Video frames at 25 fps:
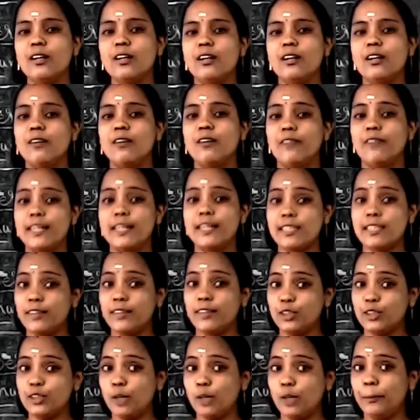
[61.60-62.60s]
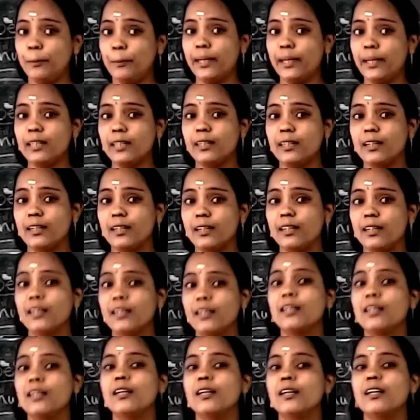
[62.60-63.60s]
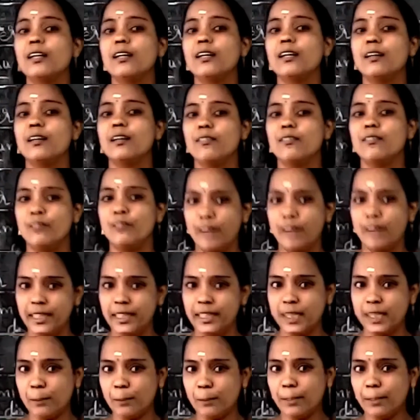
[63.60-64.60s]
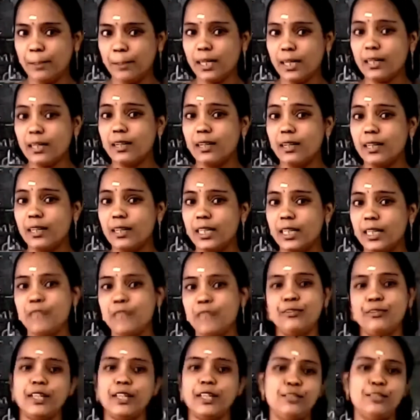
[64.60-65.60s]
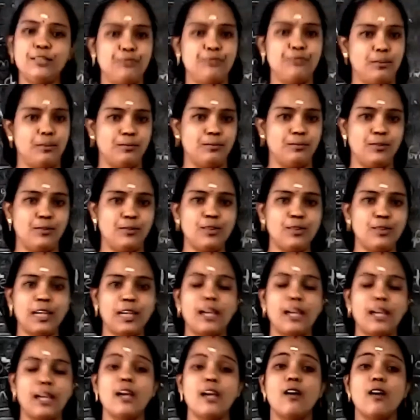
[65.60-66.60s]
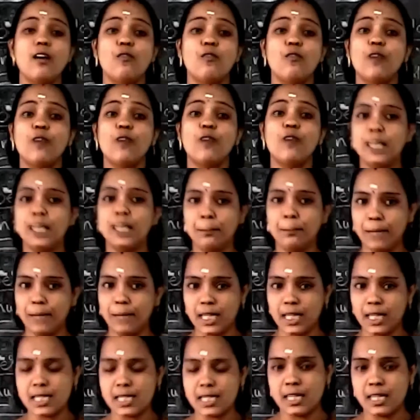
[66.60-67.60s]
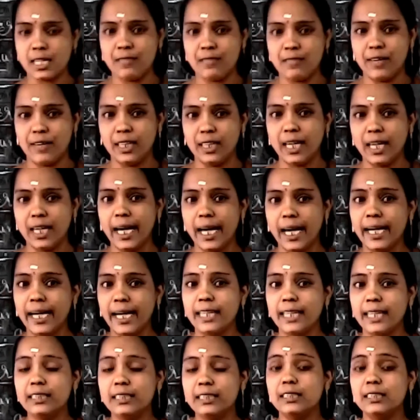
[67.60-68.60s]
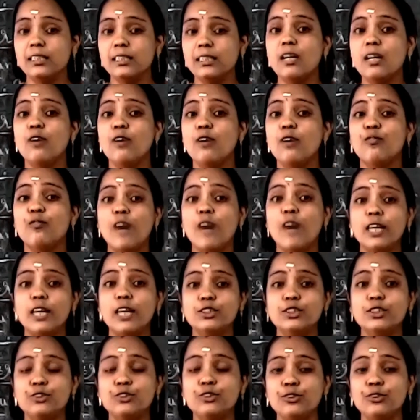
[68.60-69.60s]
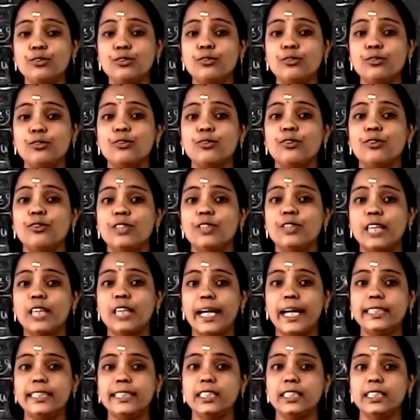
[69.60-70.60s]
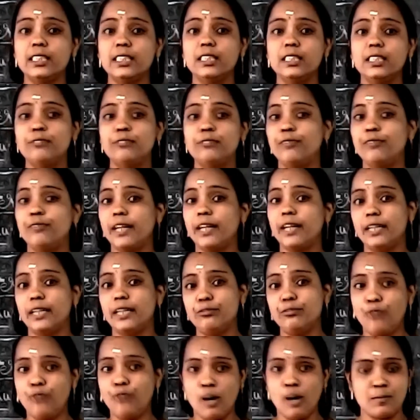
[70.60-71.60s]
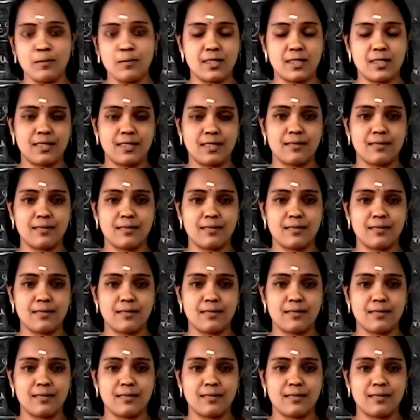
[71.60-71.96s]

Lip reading: What is our topic? One number, different form. Okay. One number is given and want to write in different forms.